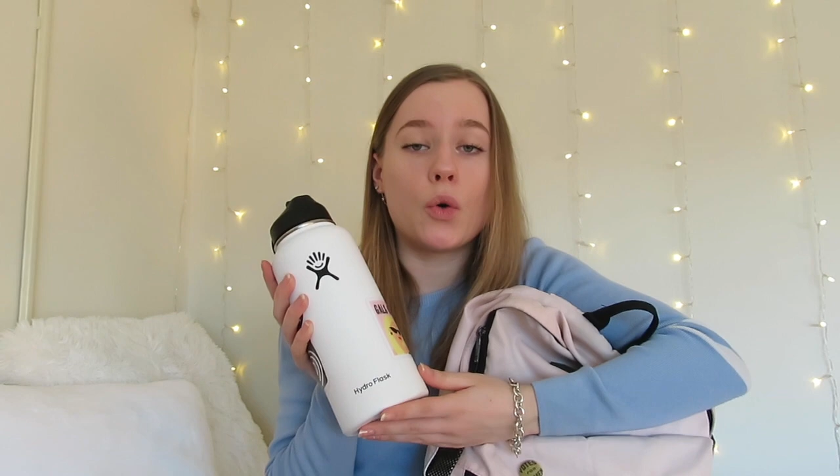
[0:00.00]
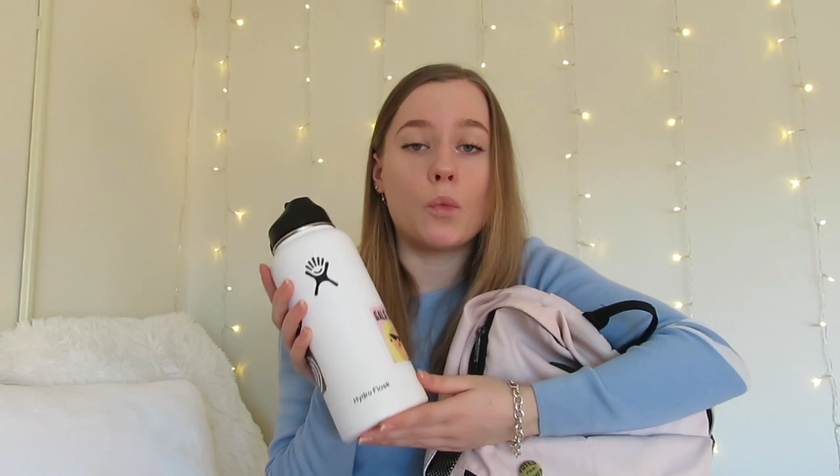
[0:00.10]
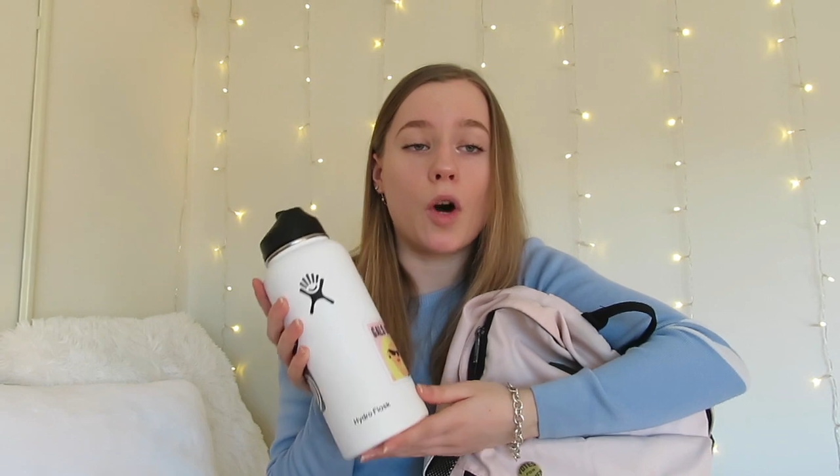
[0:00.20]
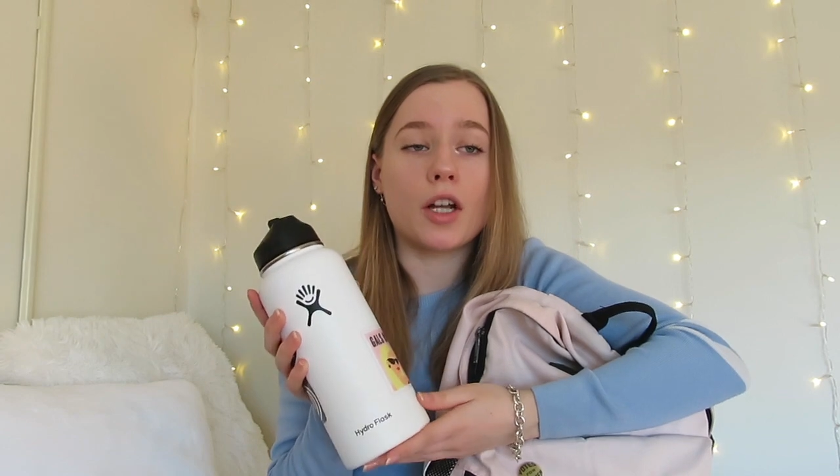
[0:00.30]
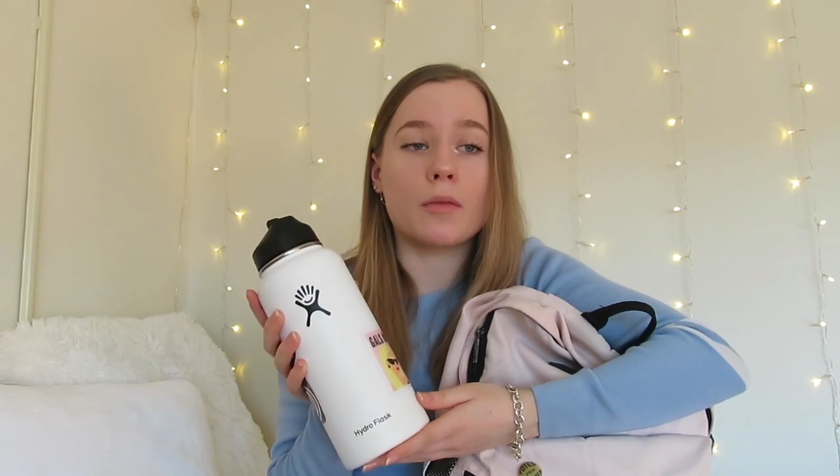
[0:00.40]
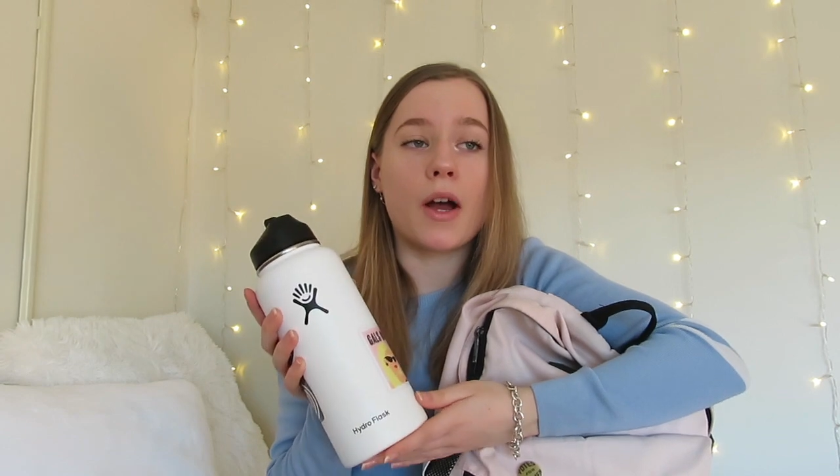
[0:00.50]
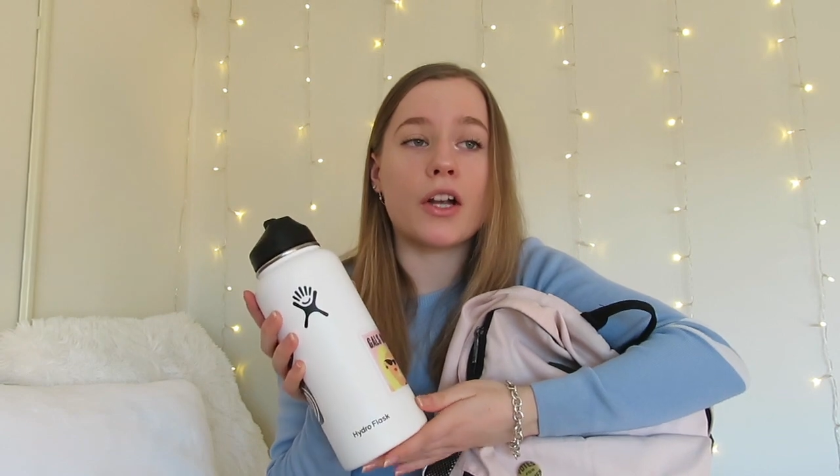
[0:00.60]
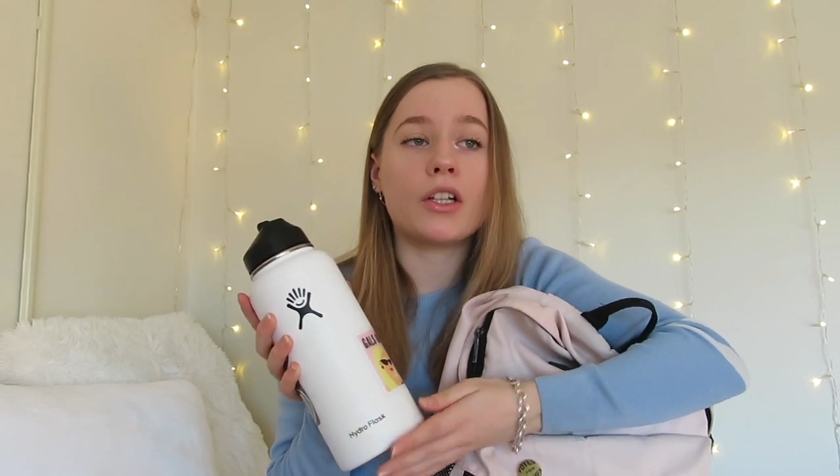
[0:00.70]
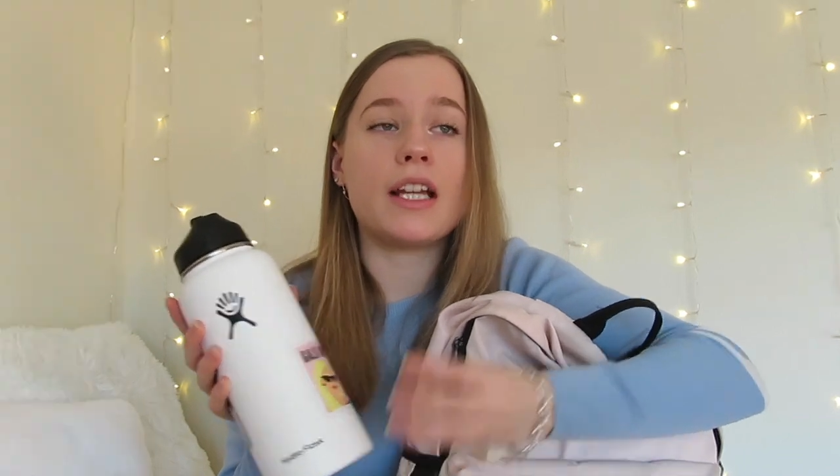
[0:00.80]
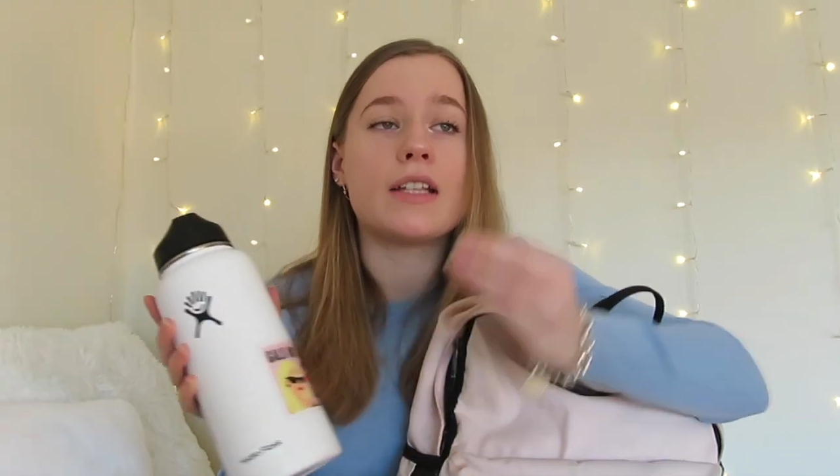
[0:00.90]
water
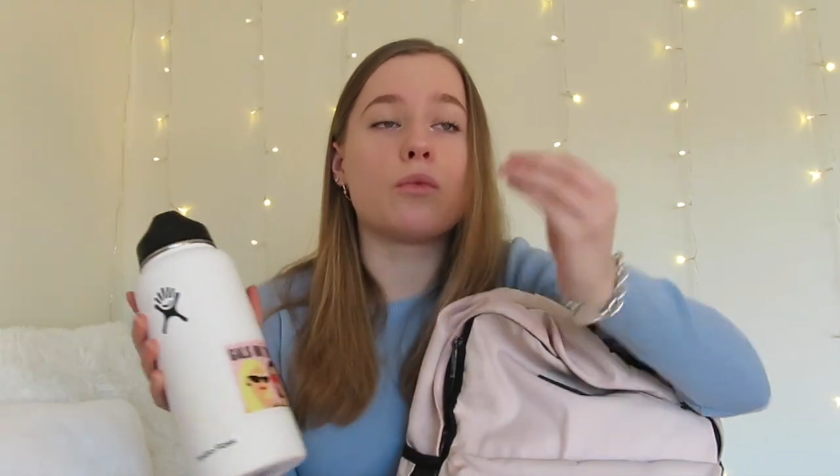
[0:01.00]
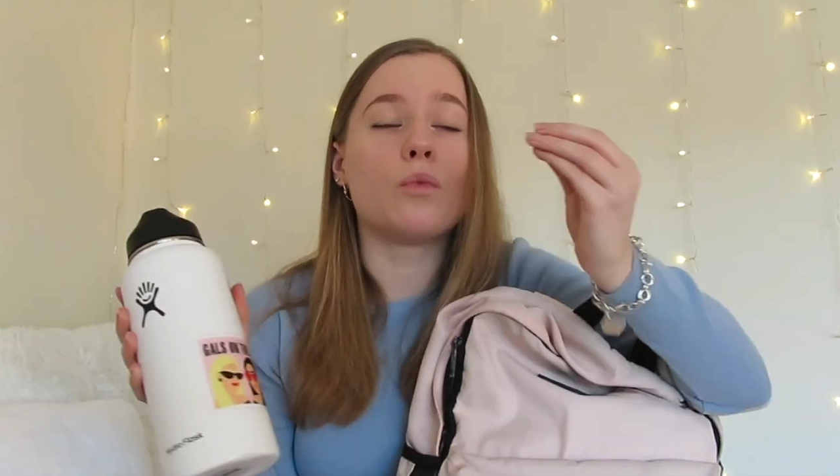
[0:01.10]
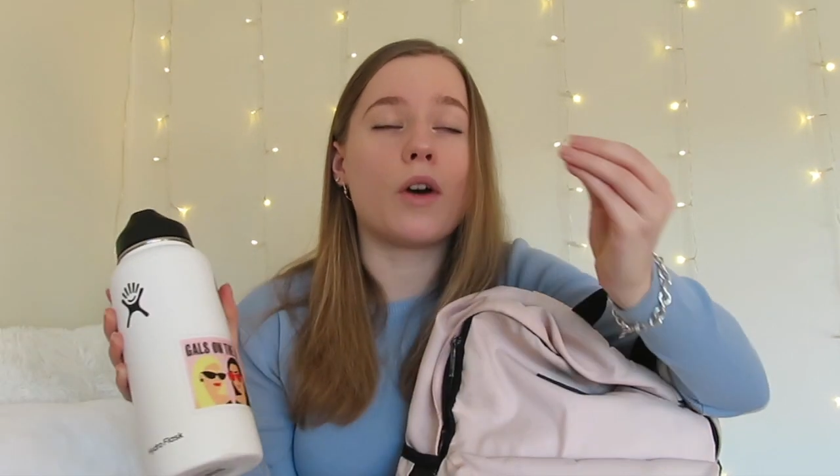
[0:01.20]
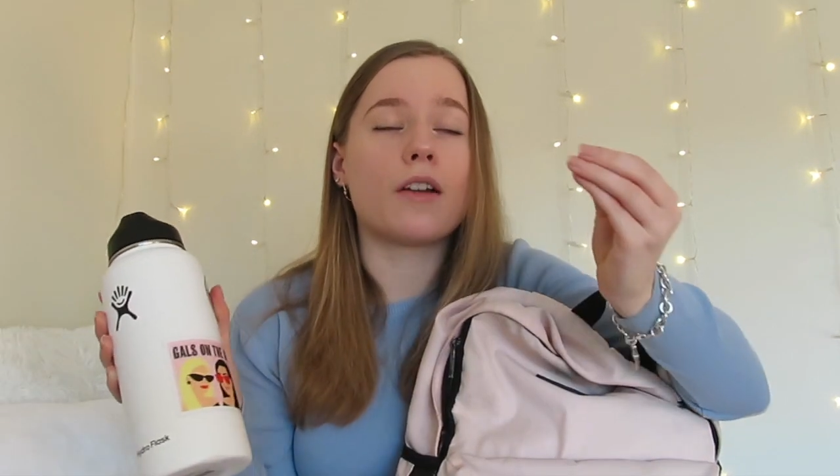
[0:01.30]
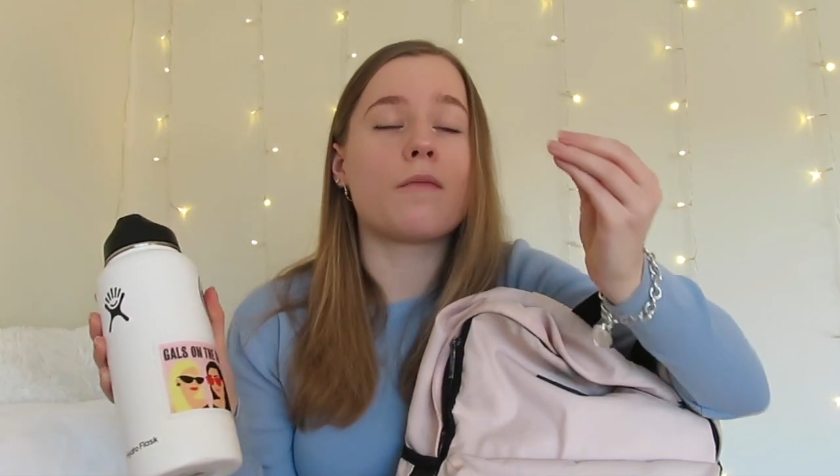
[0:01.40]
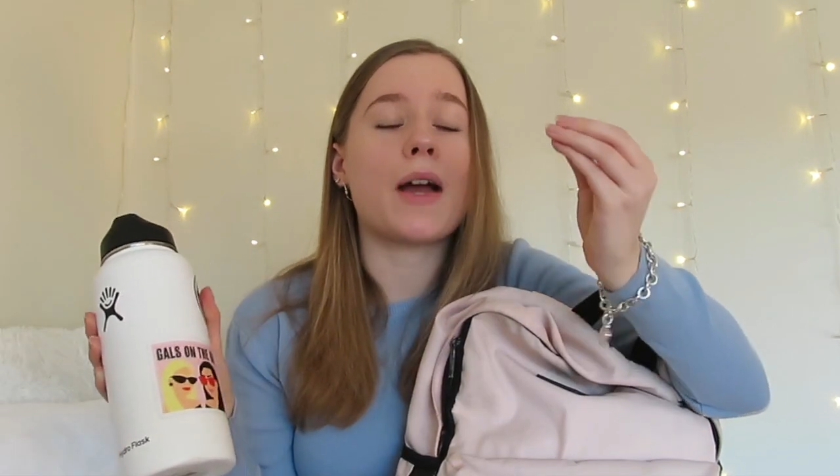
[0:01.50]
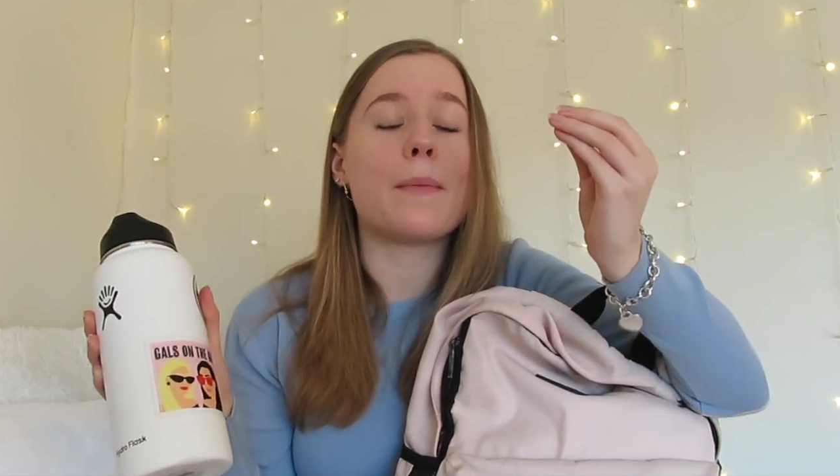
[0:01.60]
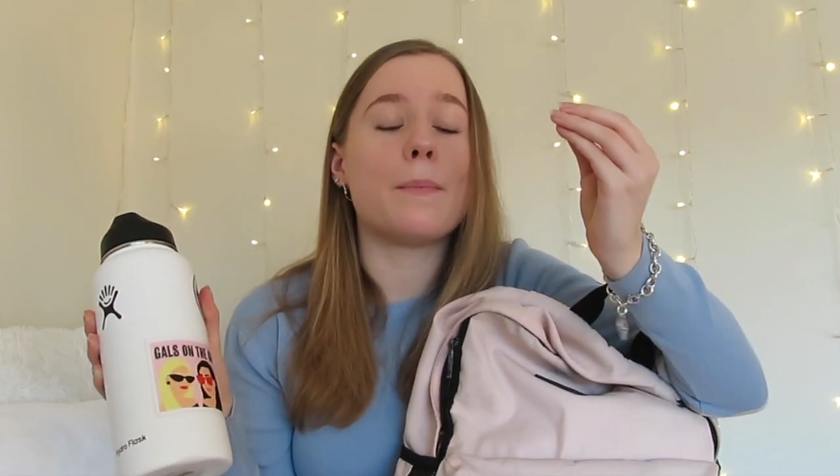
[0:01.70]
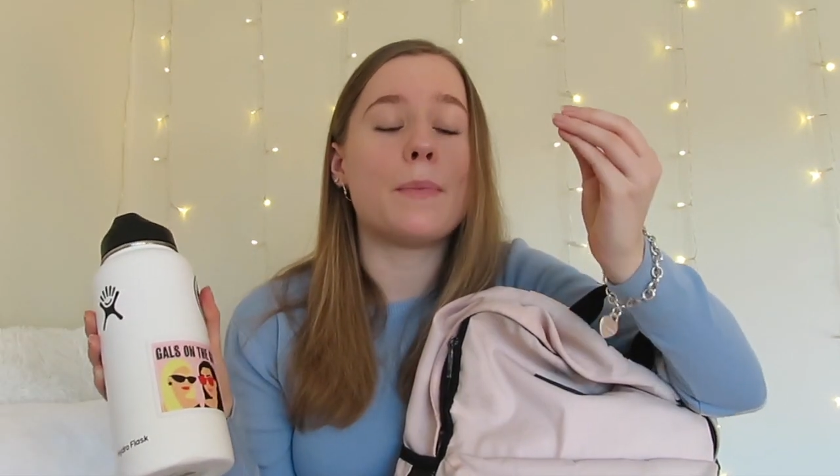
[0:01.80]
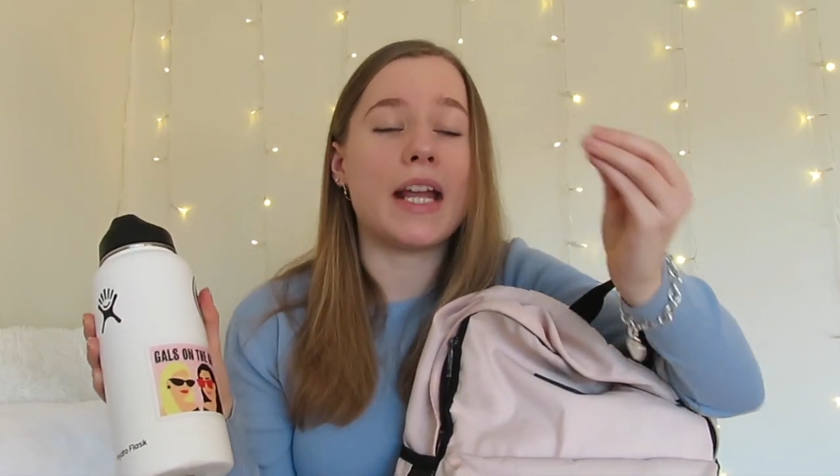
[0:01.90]
bottle is one of my
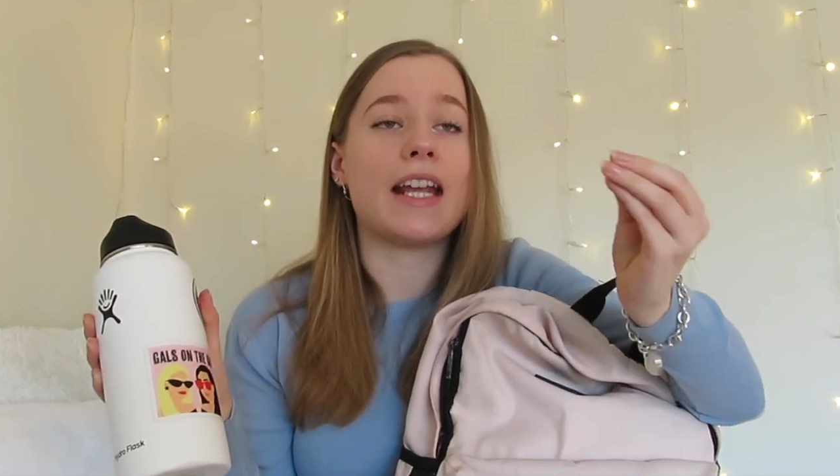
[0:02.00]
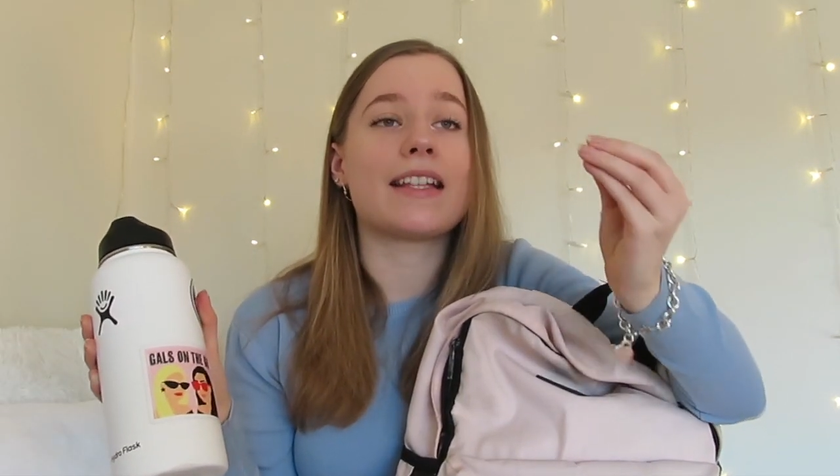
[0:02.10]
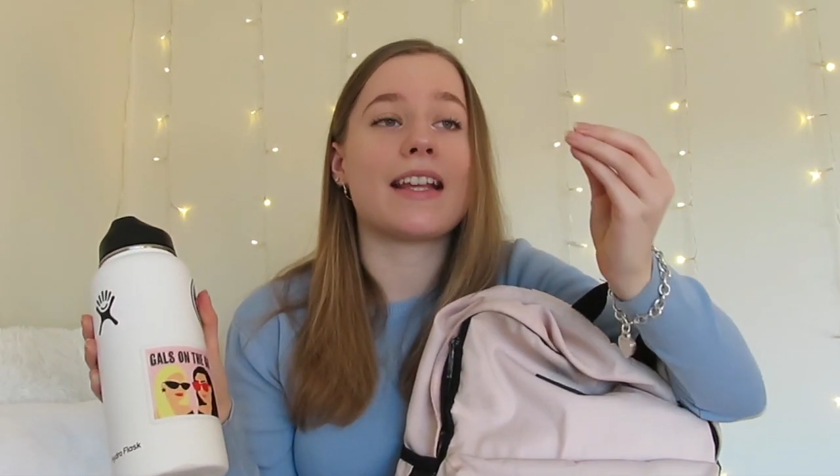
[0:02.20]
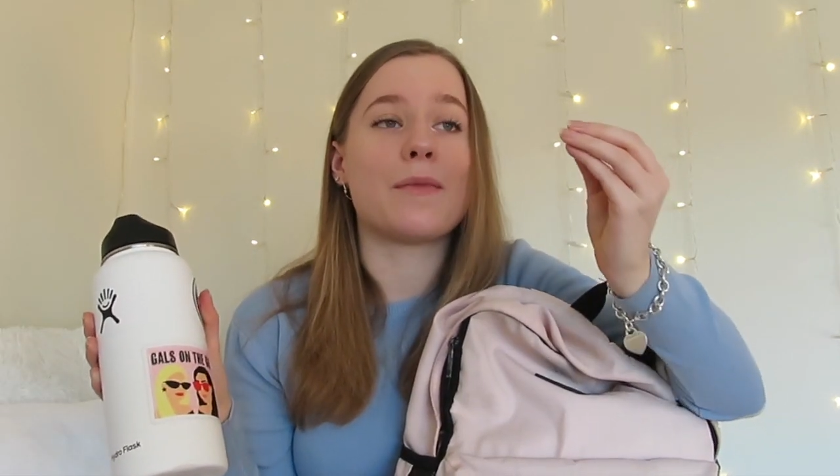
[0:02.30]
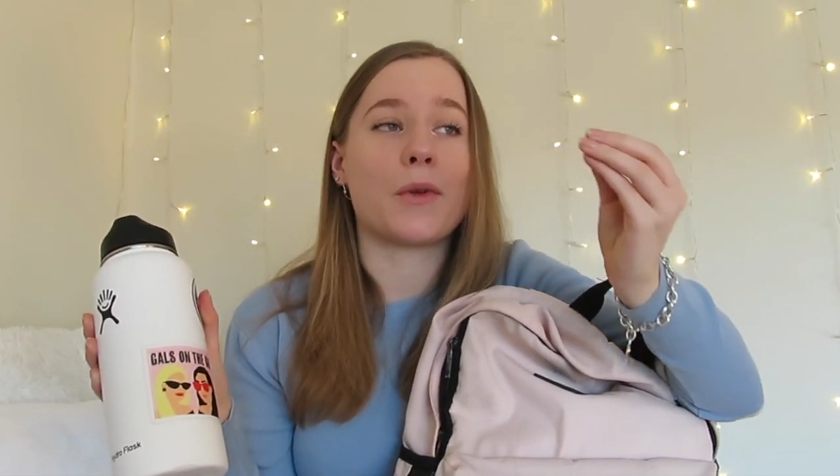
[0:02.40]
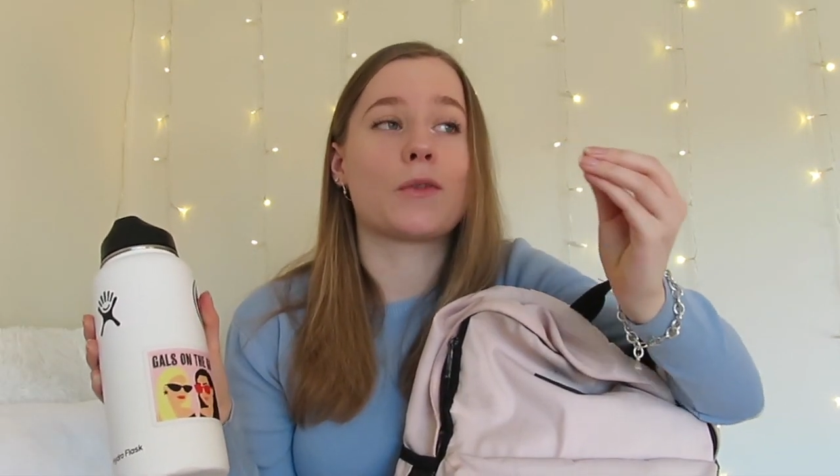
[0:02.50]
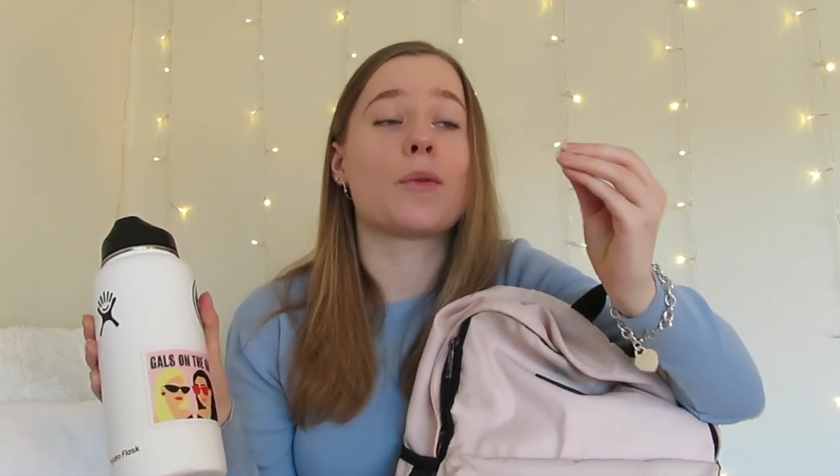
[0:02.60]
biggest and most